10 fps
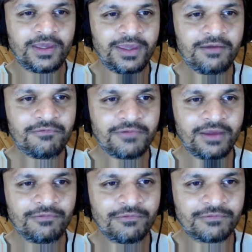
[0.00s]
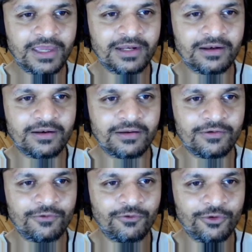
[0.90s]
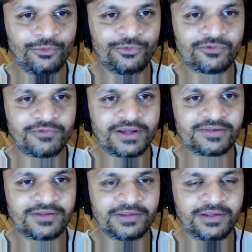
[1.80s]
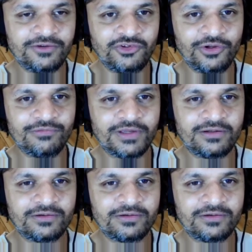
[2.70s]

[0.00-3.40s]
If f of n grows faster than g of n,